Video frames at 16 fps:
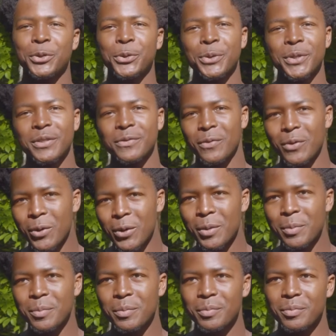truest
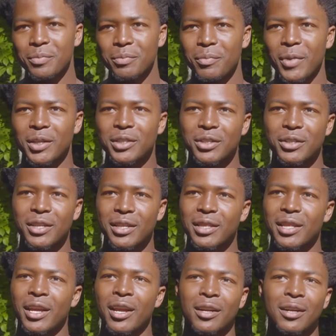form, make sure
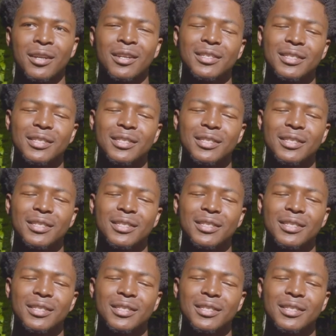that they are